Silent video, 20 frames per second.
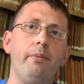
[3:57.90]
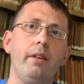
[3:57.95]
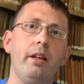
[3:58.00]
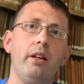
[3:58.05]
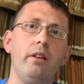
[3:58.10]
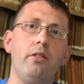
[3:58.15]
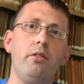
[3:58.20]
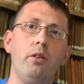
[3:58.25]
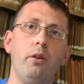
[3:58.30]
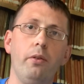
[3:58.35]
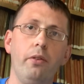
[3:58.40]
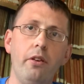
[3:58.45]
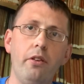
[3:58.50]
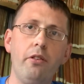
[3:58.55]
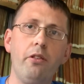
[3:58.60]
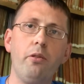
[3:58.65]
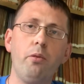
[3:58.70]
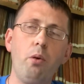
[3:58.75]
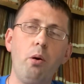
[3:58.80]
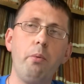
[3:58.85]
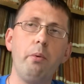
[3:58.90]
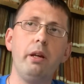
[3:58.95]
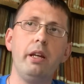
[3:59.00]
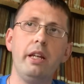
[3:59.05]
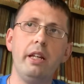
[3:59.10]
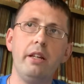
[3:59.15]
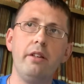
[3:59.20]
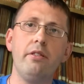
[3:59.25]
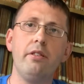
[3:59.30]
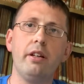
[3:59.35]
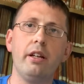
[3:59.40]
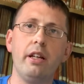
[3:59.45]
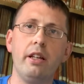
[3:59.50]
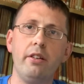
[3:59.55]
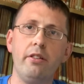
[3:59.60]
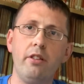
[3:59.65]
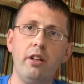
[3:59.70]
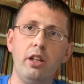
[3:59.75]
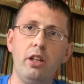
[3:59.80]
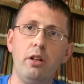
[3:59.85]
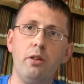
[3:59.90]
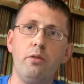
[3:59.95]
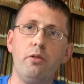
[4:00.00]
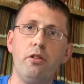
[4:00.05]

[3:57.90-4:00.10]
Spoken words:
So this is what we need to continue to